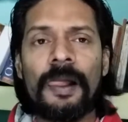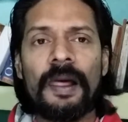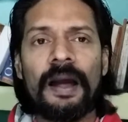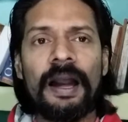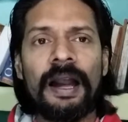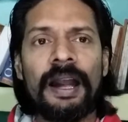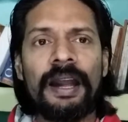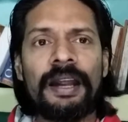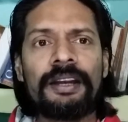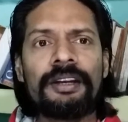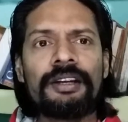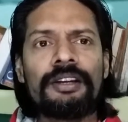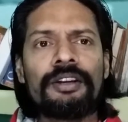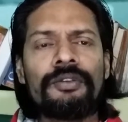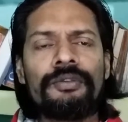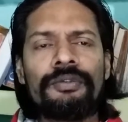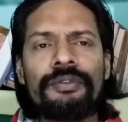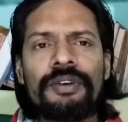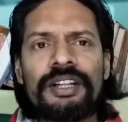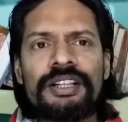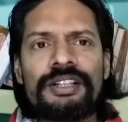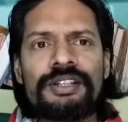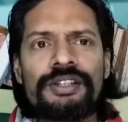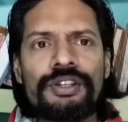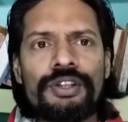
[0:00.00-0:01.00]
and
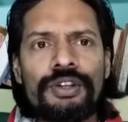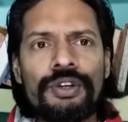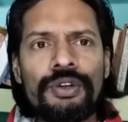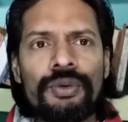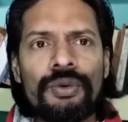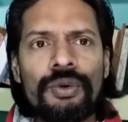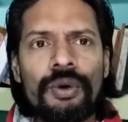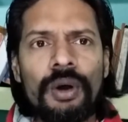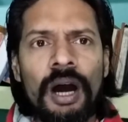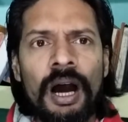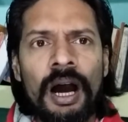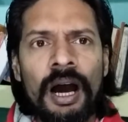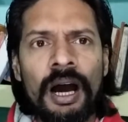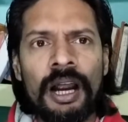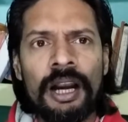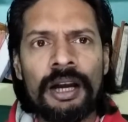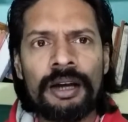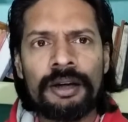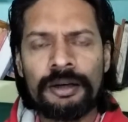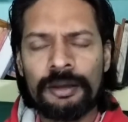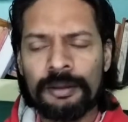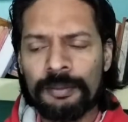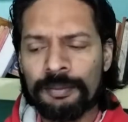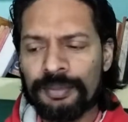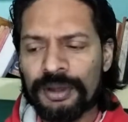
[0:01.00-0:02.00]
once you
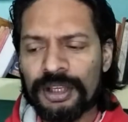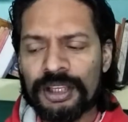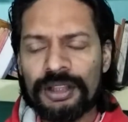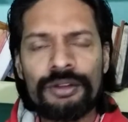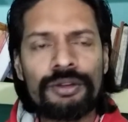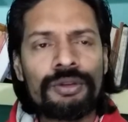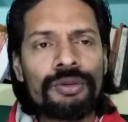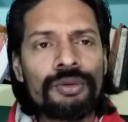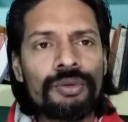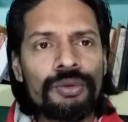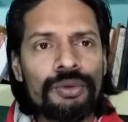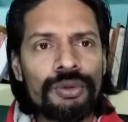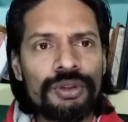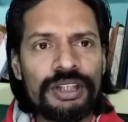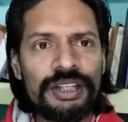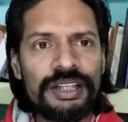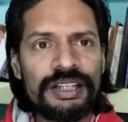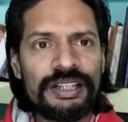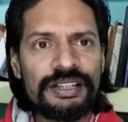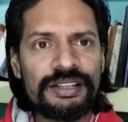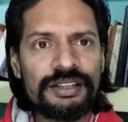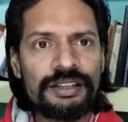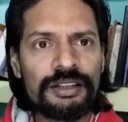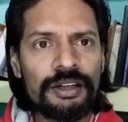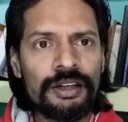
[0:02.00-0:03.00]
are been through
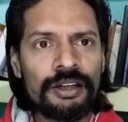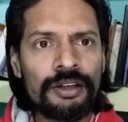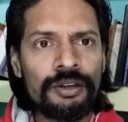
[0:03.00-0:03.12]
these